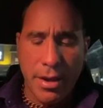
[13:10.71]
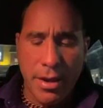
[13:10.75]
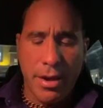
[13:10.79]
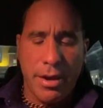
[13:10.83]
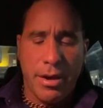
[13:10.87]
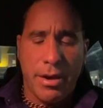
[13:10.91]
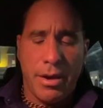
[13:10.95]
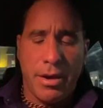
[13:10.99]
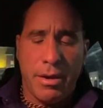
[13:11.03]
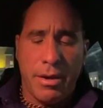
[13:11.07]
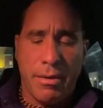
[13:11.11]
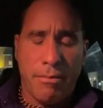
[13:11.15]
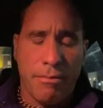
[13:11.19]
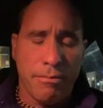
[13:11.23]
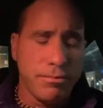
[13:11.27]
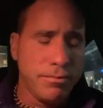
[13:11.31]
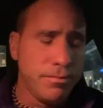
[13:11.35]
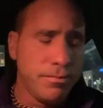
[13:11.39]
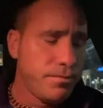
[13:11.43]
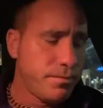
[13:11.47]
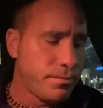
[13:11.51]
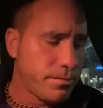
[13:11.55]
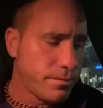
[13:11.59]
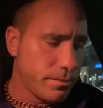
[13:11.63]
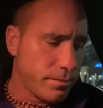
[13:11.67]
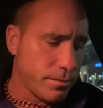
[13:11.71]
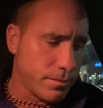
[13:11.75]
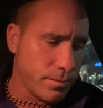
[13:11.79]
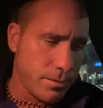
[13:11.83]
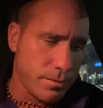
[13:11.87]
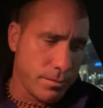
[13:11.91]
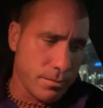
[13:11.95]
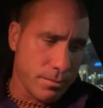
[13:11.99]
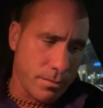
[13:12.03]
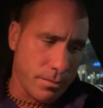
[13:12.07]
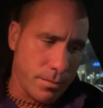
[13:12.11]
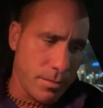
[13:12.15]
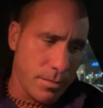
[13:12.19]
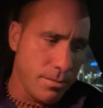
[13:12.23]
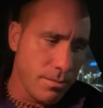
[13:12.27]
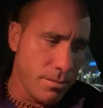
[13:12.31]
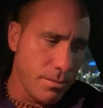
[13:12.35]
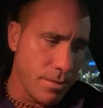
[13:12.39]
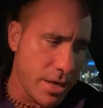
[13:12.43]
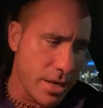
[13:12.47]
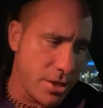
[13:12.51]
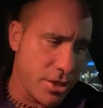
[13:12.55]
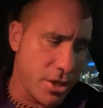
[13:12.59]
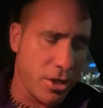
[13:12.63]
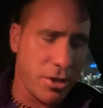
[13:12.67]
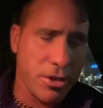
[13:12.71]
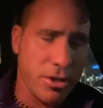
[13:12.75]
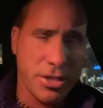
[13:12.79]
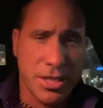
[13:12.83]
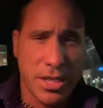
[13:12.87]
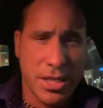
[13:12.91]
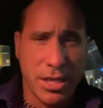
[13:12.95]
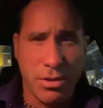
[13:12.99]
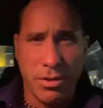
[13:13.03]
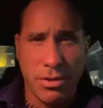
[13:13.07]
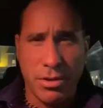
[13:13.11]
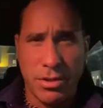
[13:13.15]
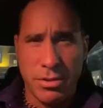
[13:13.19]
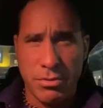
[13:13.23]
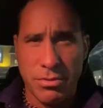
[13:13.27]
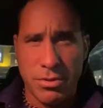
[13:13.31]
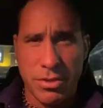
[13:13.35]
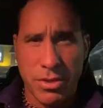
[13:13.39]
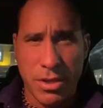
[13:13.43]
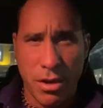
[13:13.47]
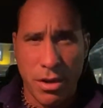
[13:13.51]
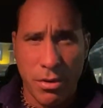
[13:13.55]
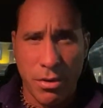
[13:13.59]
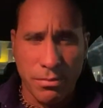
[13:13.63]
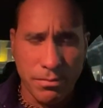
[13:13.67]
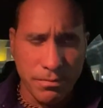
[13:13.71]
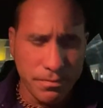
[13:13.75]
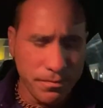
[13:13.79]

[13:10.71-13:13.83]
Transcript: and should continue to do so.